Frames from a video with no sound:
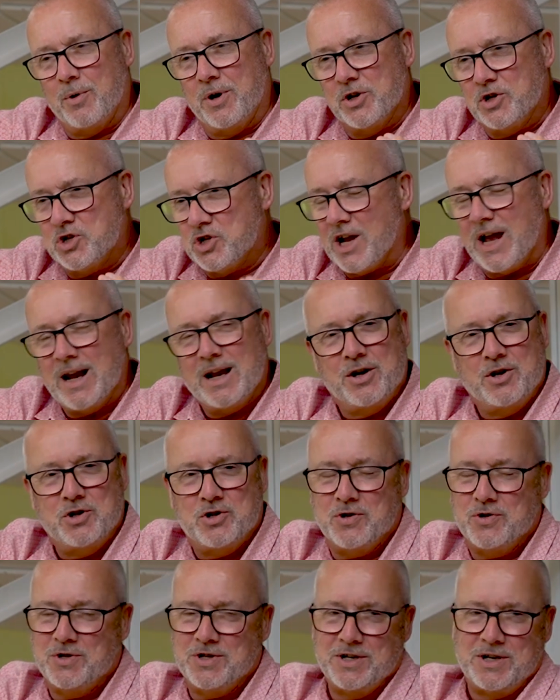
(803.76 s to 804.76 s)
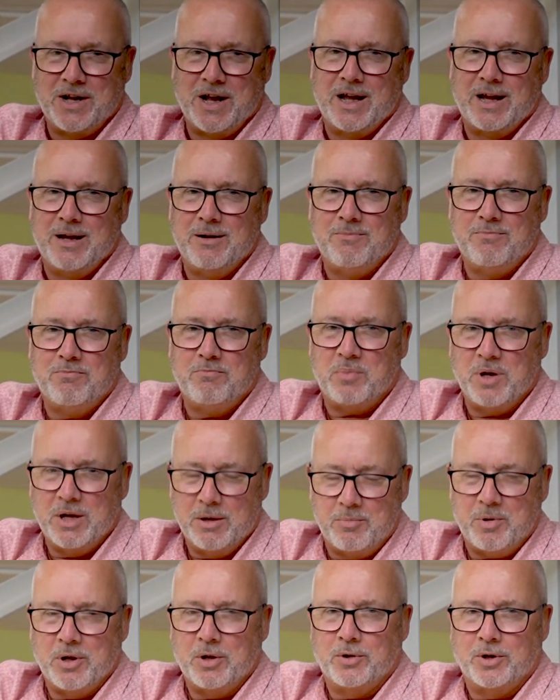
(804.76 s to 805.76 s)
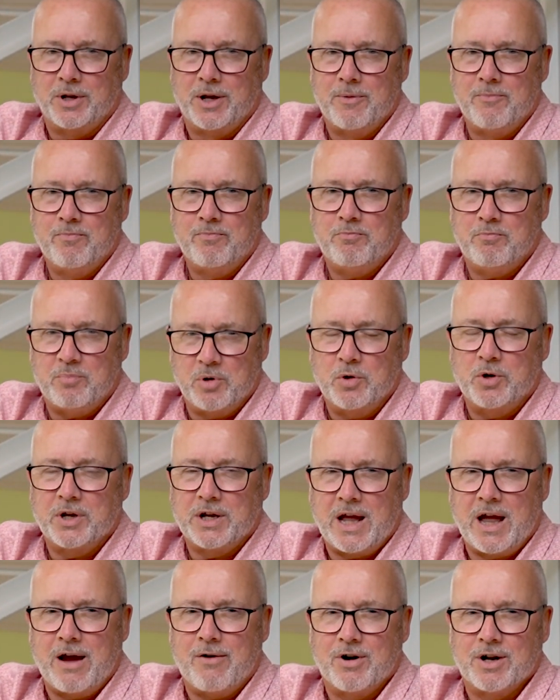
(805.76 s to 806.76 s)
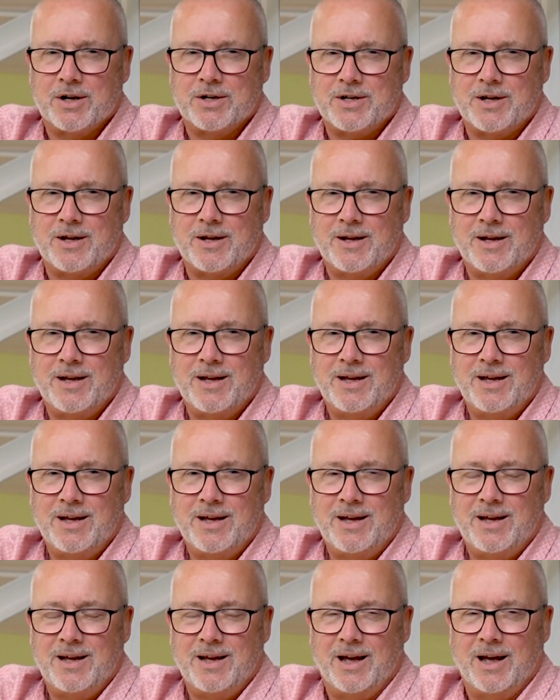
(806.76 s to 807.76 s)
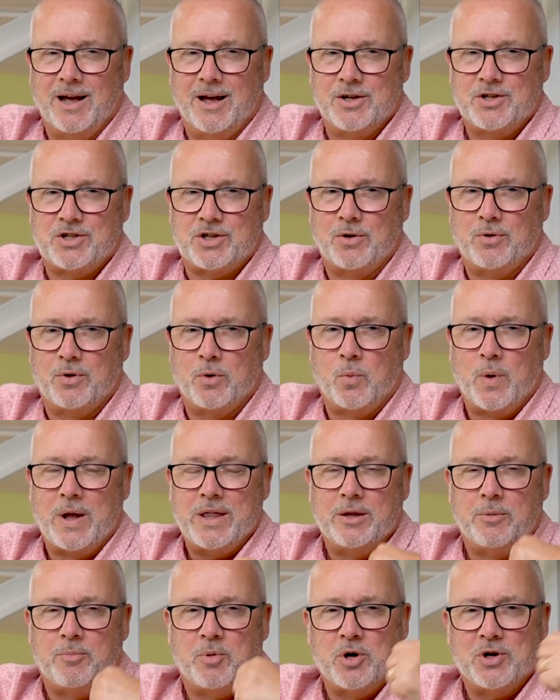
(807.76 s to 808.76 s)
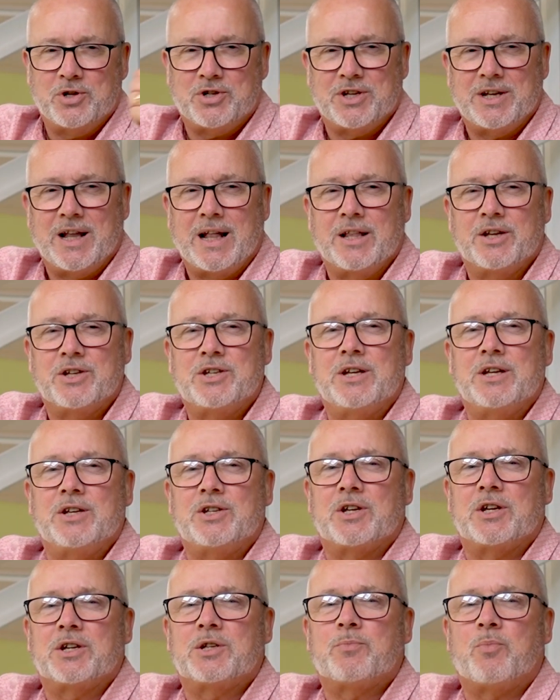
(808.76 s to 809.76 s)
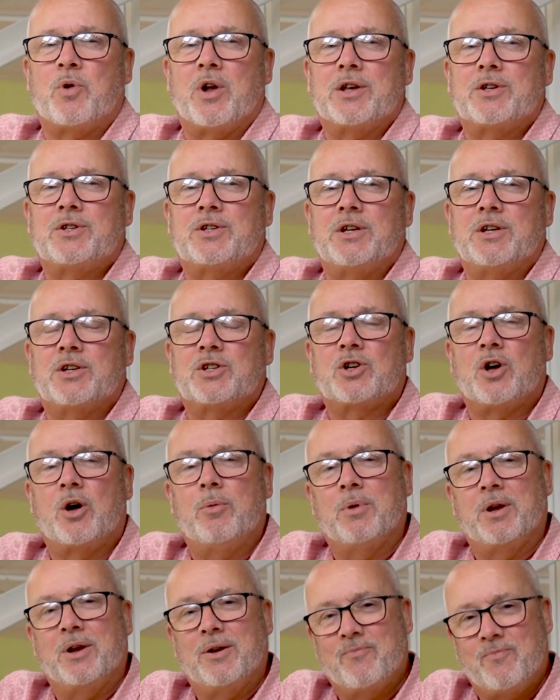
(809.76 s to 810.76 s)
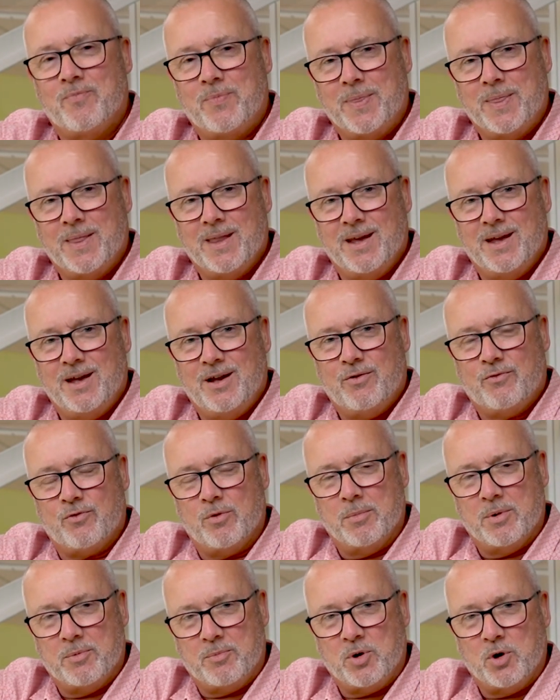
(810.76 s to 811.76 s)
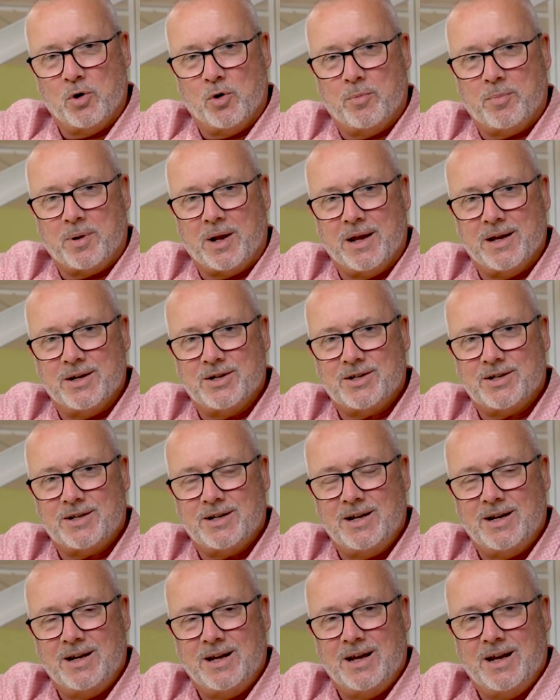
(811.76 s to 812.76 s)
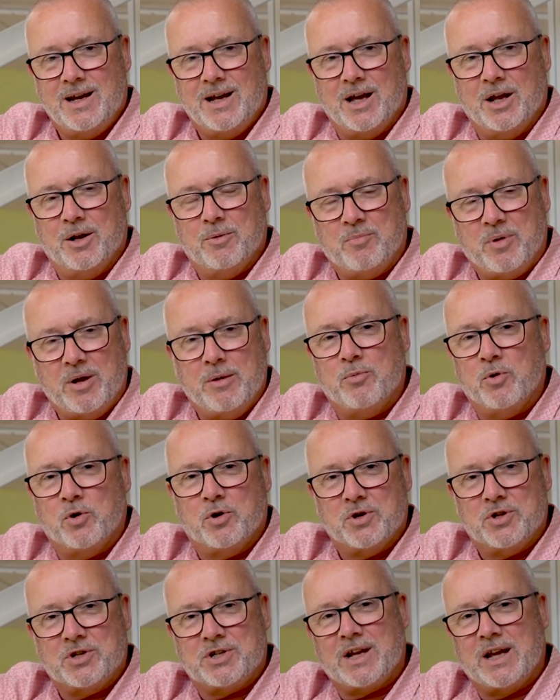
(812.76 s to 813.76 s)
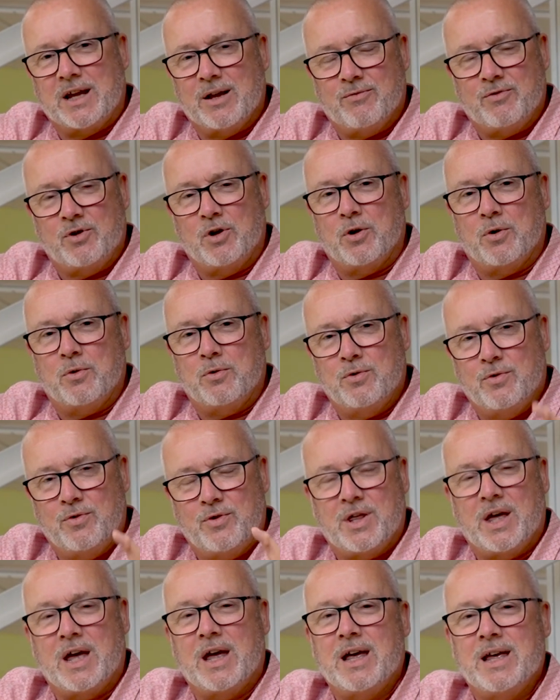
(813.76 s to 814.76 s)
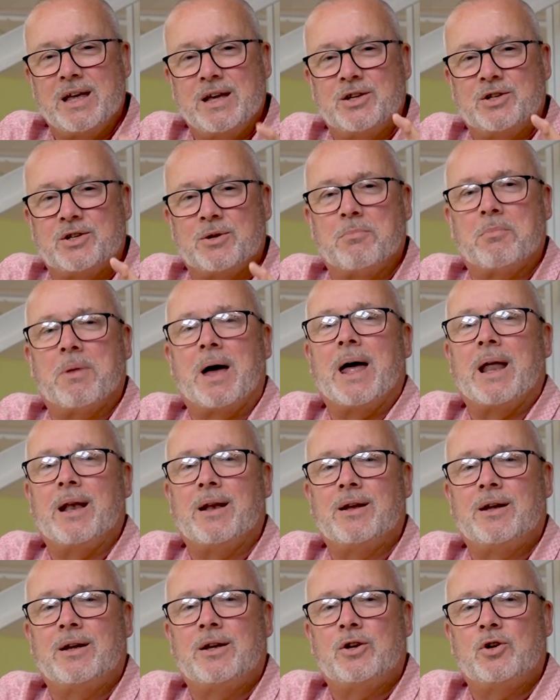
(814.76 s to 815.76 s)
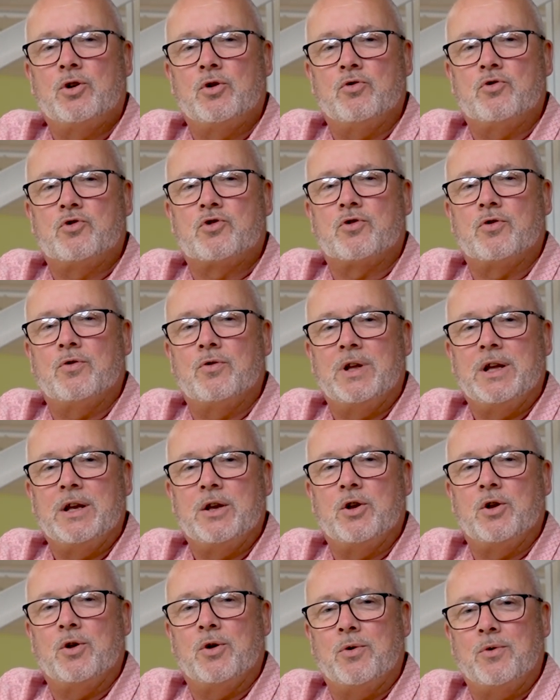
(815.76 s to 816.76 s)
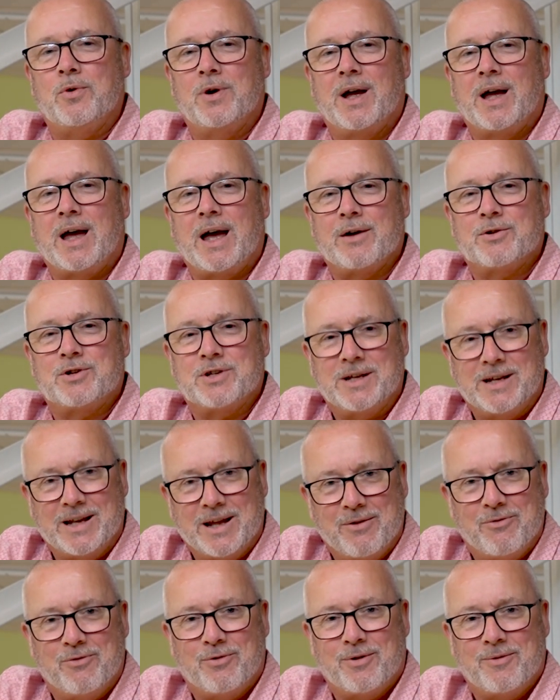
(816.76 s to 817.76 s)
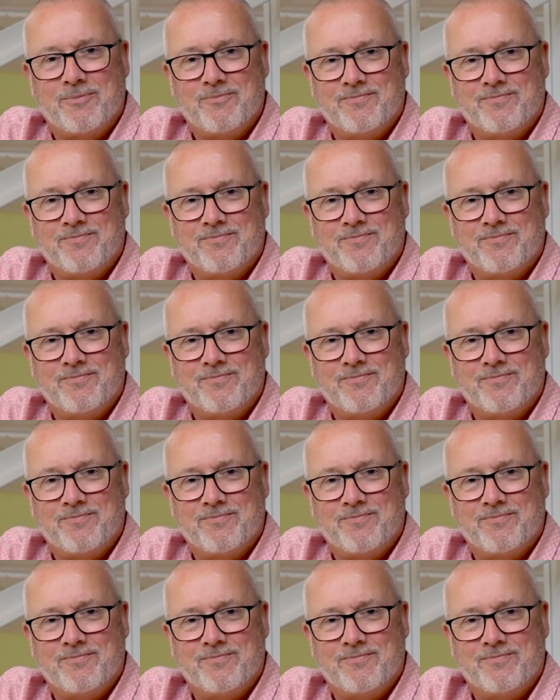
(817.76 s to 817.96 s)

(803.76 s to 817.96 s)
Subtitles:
to challenge you today: be a builder, build a character, so that when the personality is expressed, it's coming from a pure place, and people could say of you, there is a man who truly knew how to live.